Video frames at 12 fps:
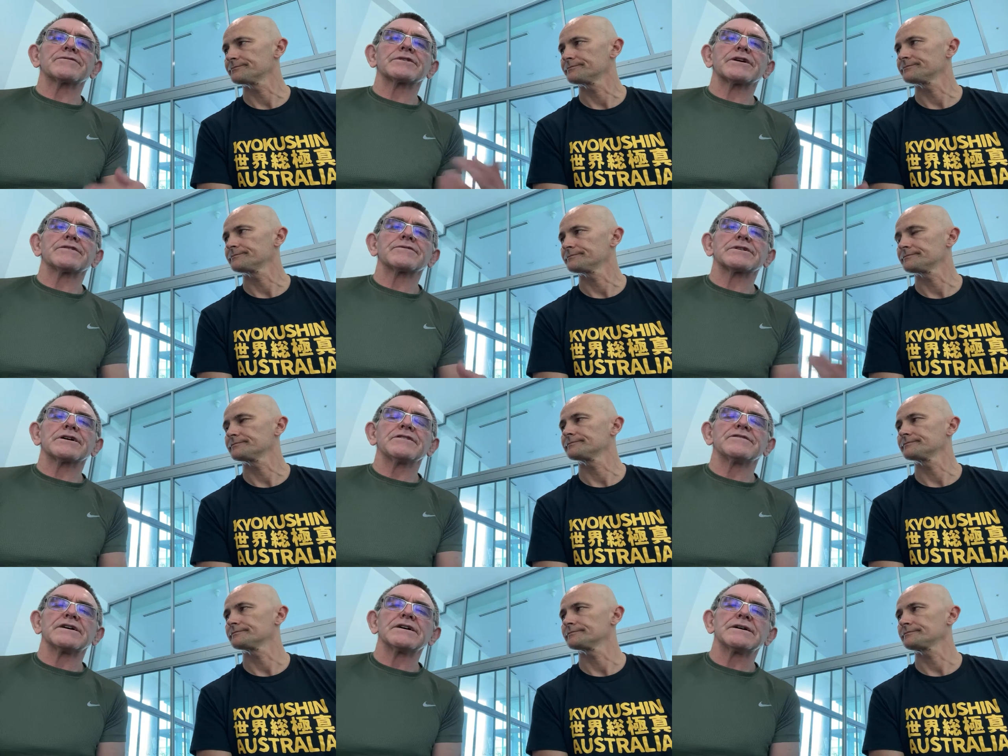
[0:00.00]
Speaker 1: and over and
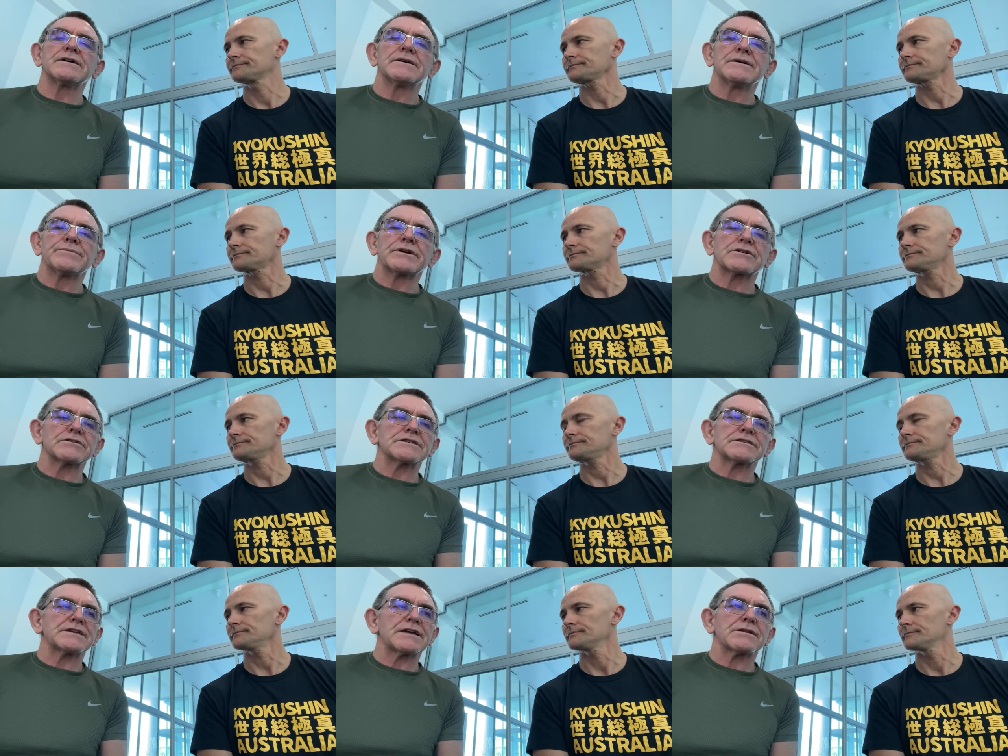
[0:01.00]
over because
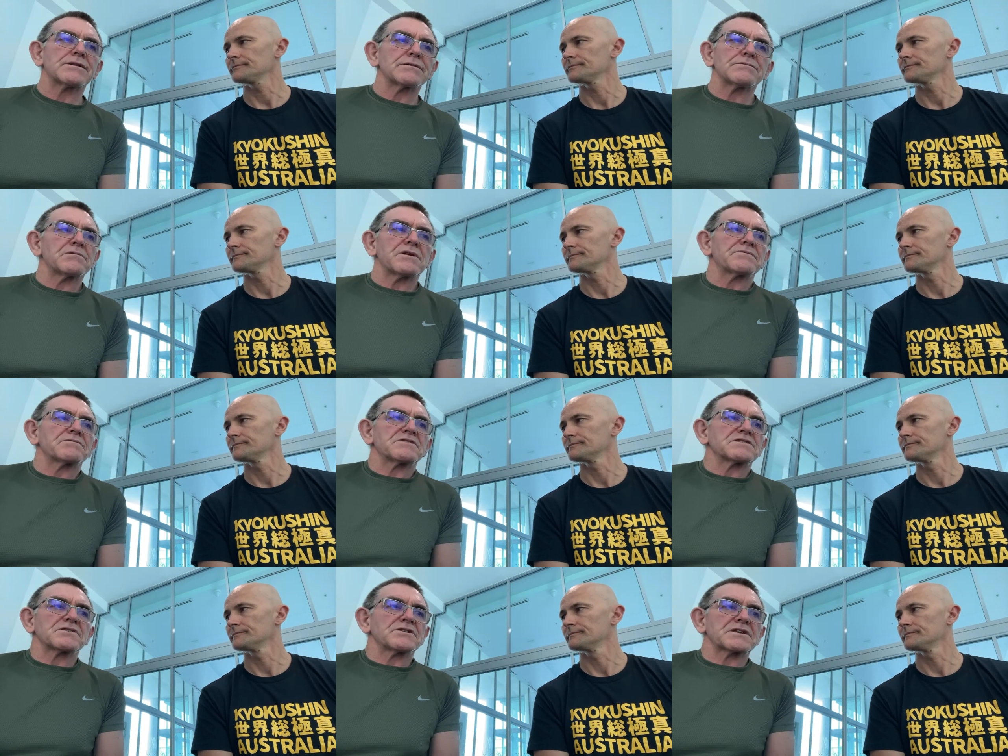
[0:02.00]
he said, well, I've
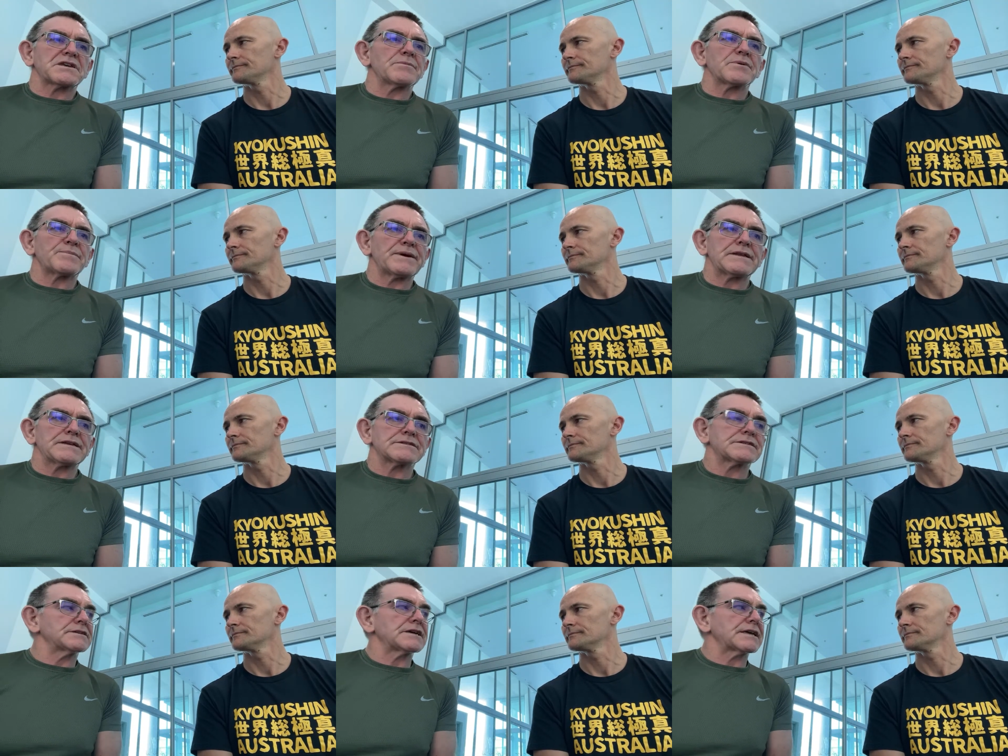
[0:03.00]
just got to keep repeating it
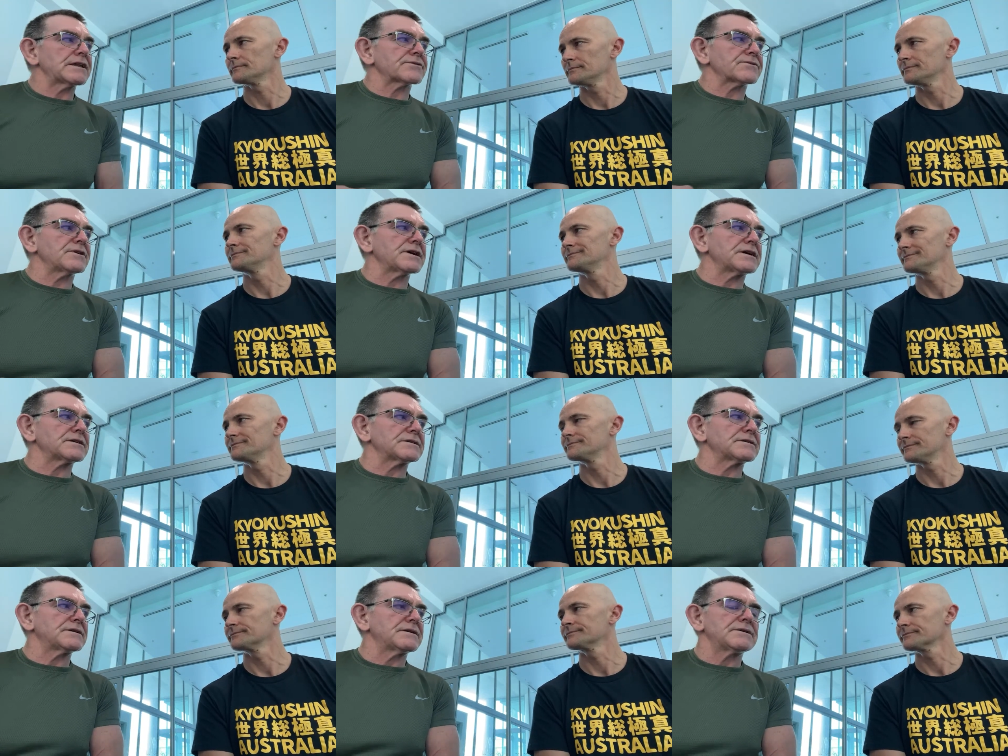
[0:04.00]
until you get it right.
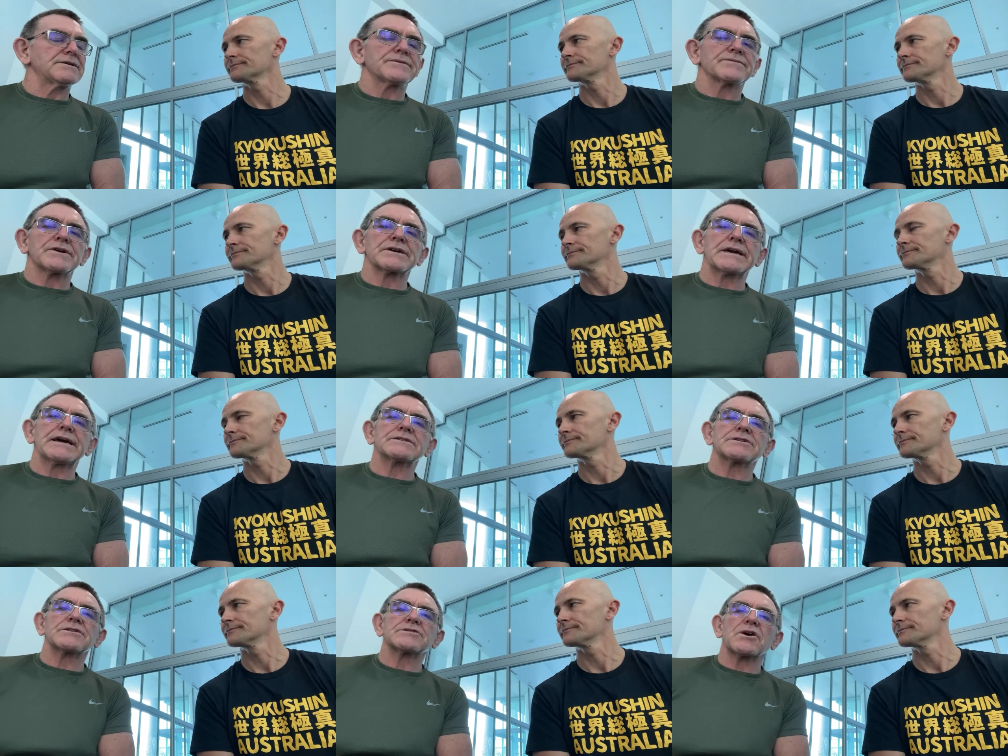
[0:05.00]
Okay,
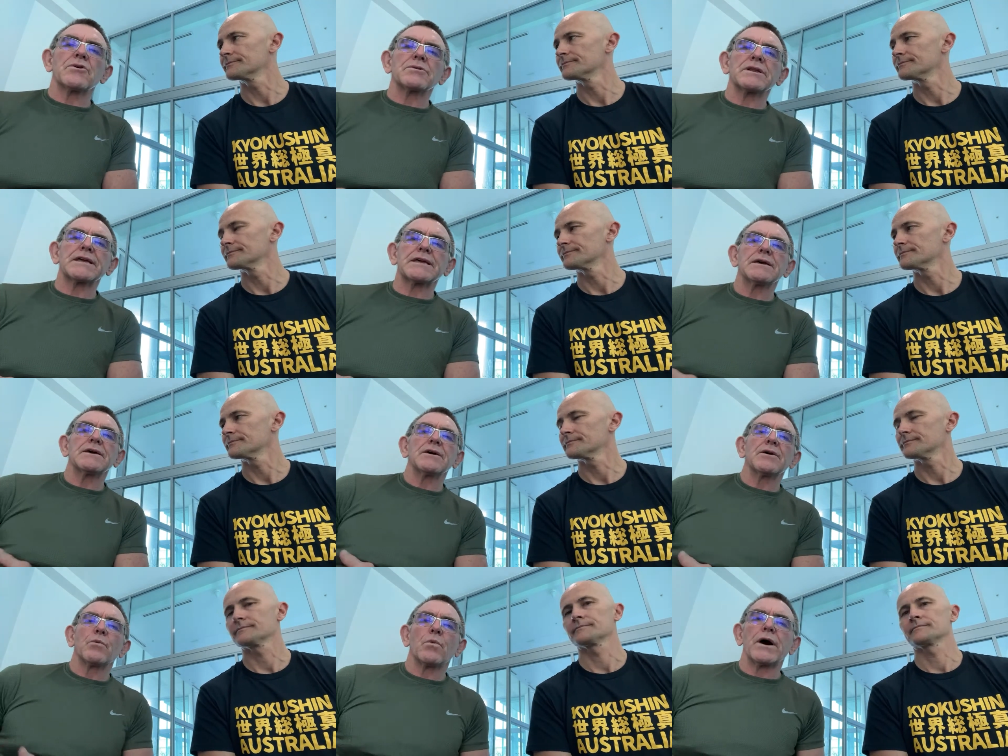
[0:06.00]
so there's only
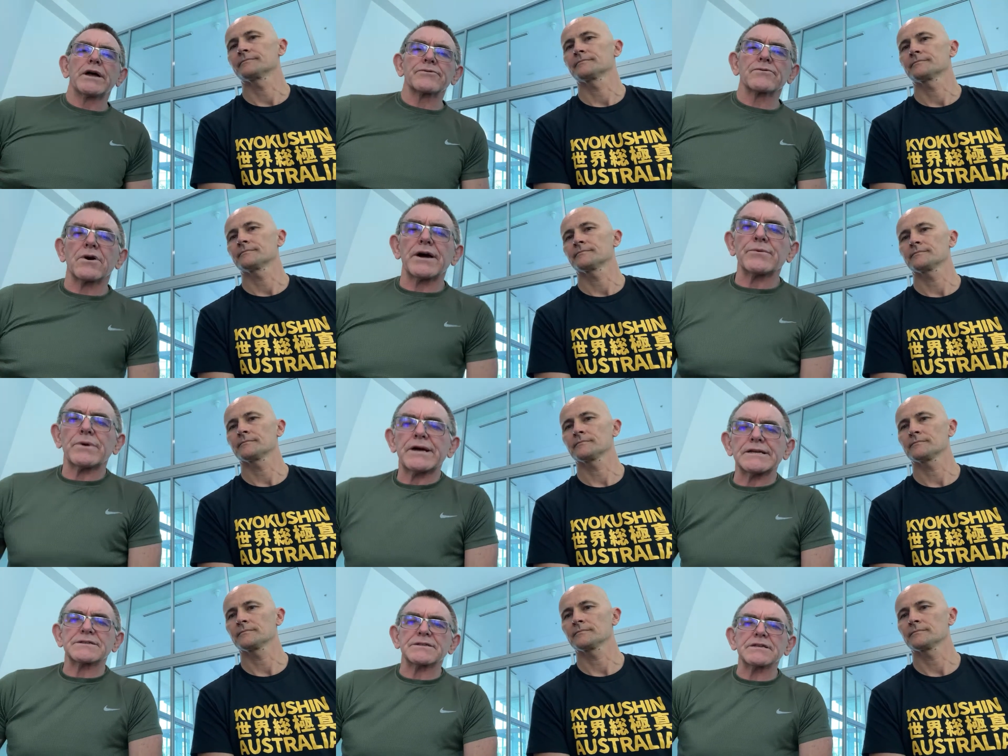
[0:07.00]
one right
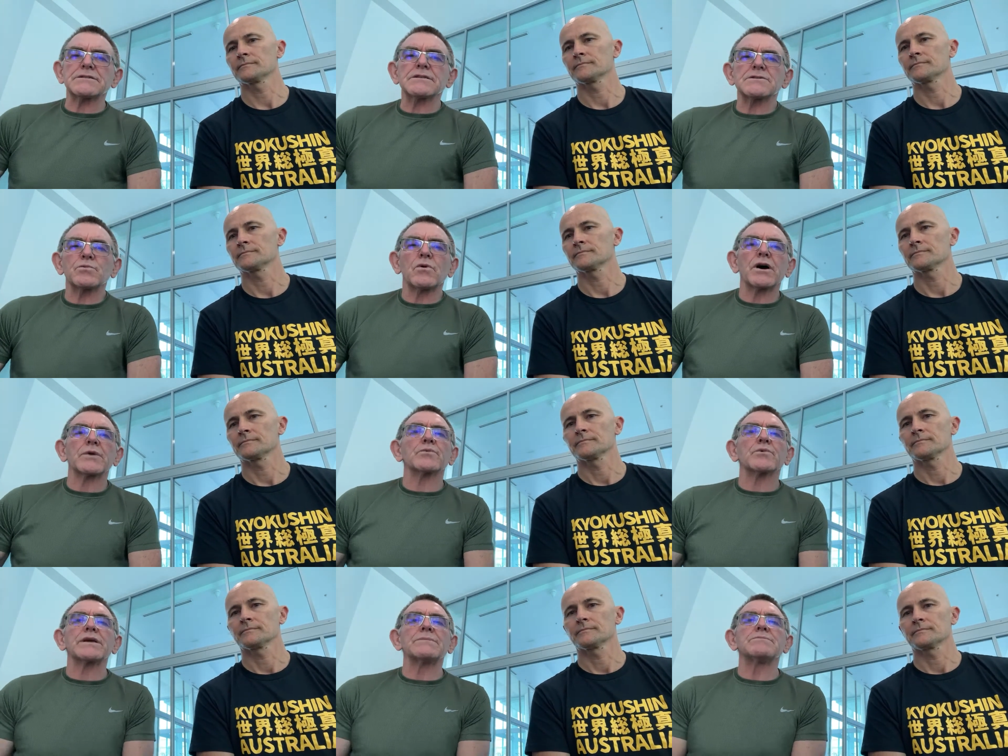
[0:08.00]
way. So this is
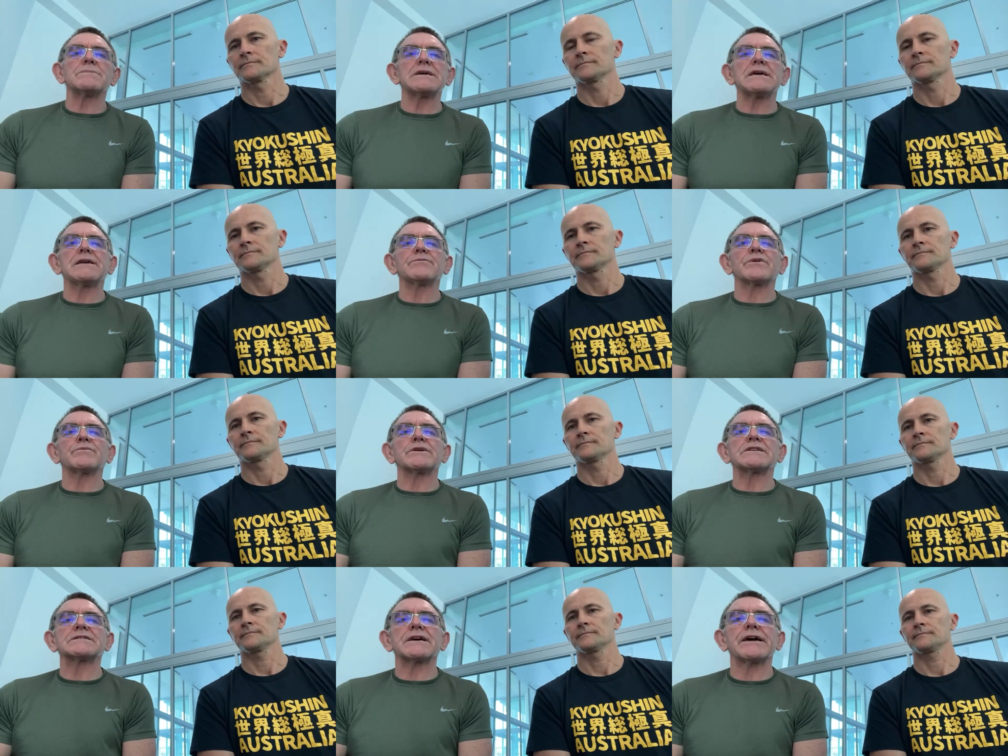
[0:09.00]
what we mean when
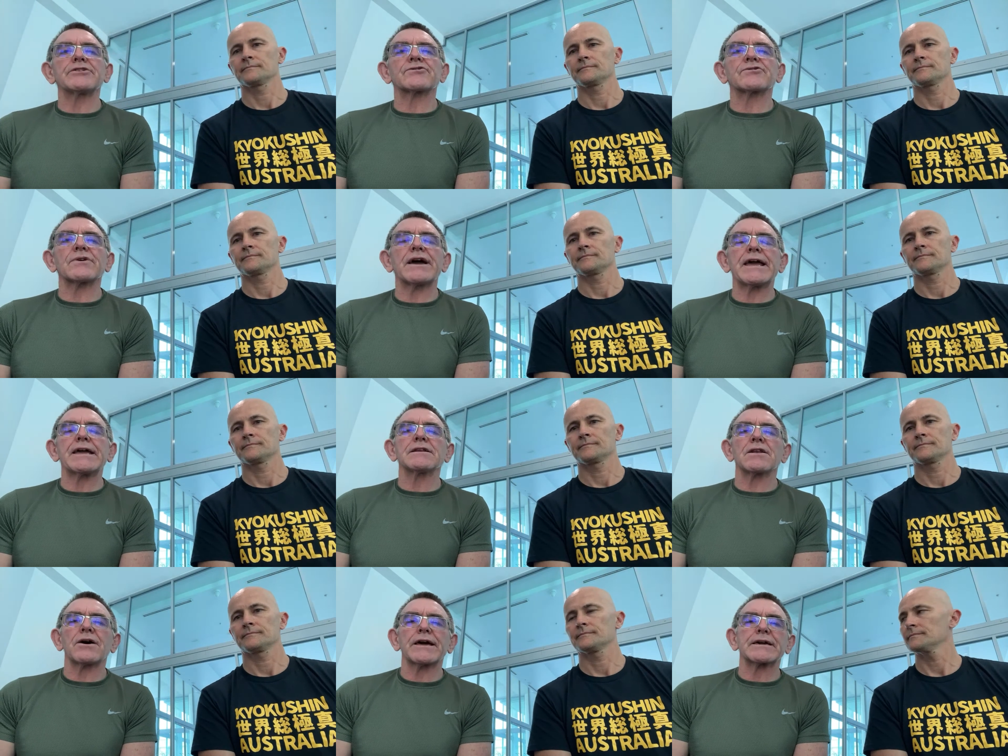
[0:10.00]
we say
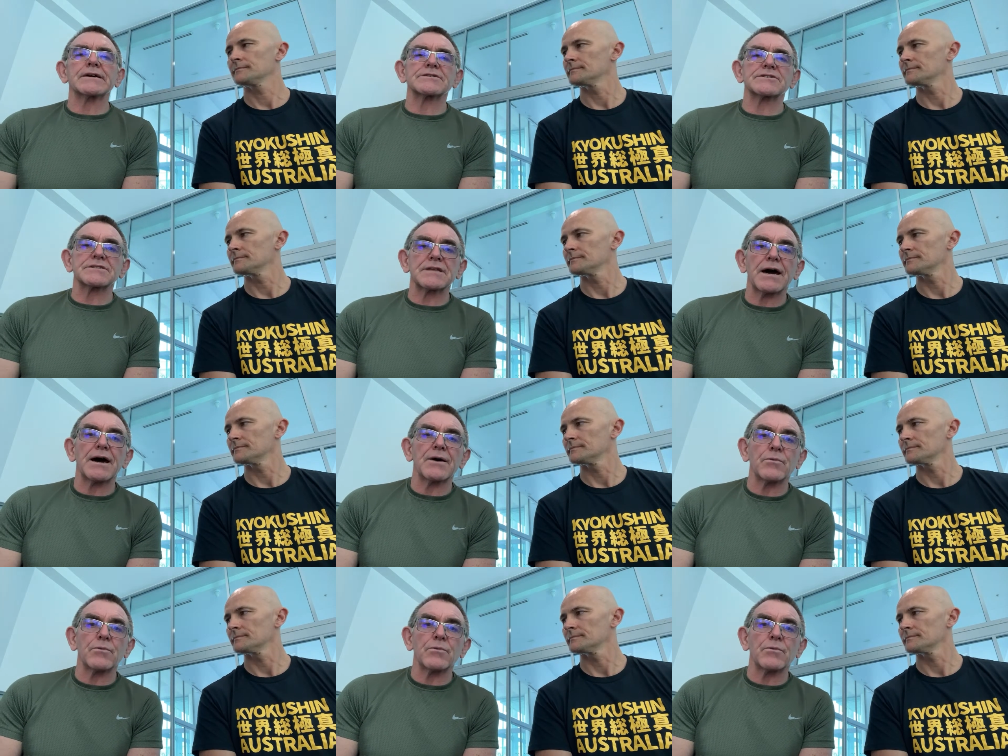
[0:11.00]
train like a Star